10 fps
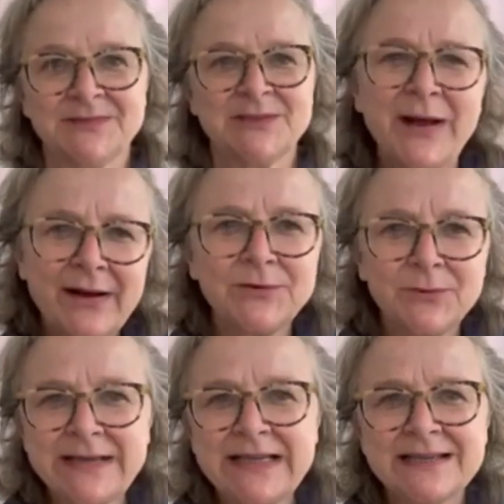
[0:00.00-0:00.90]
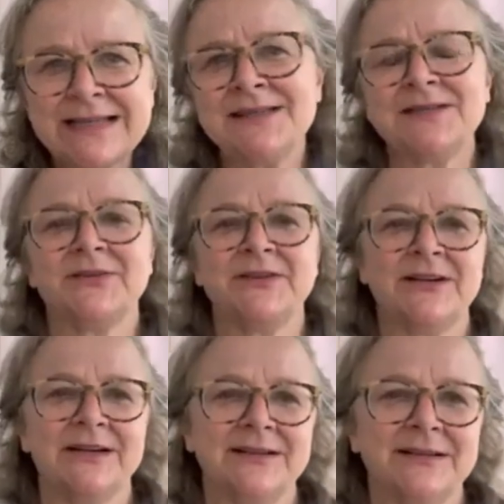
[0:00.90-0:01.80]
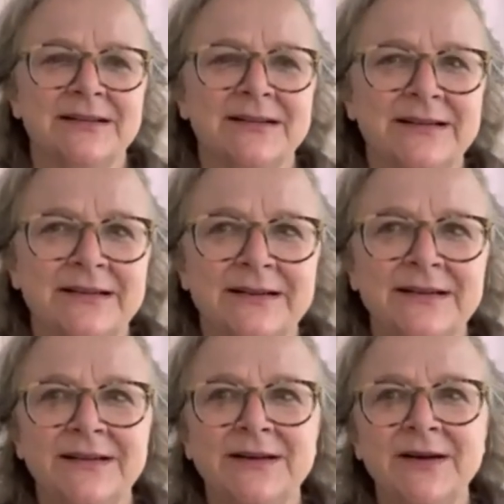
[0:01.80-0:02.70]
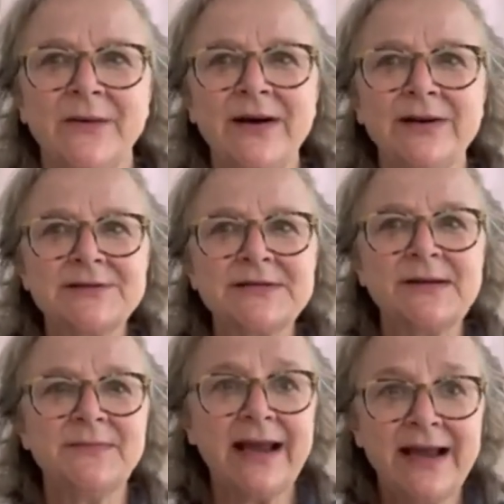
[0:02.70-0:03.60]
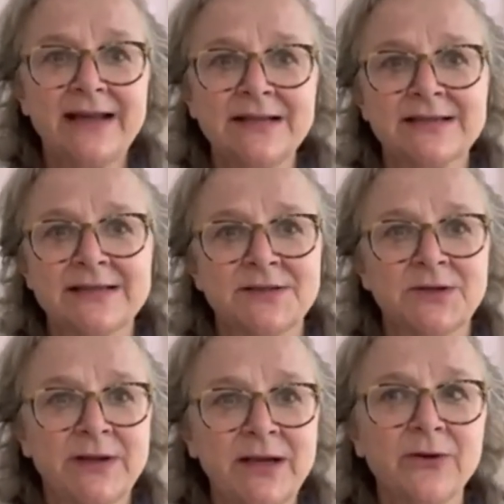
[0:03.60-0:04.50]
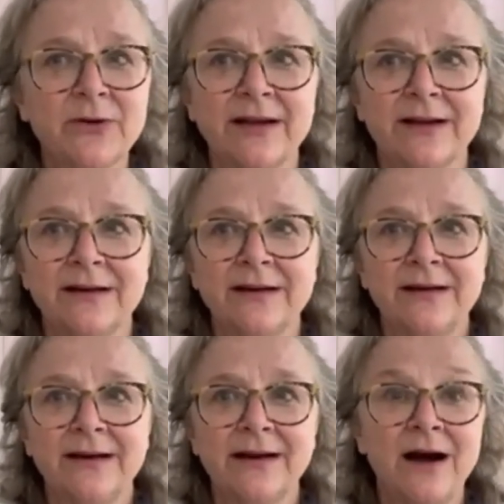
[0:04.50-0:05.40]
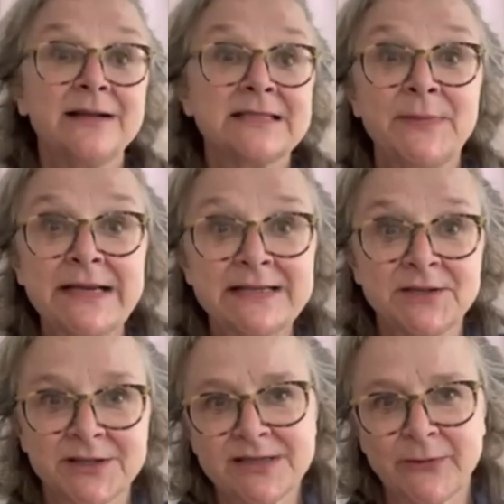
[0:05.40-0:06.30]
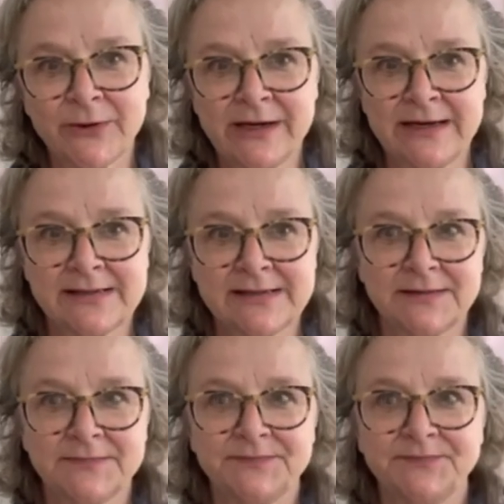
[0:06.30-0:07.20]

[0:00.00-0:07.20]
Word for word: So, how do we listen to God? What are some aids to hearing God's messages for us?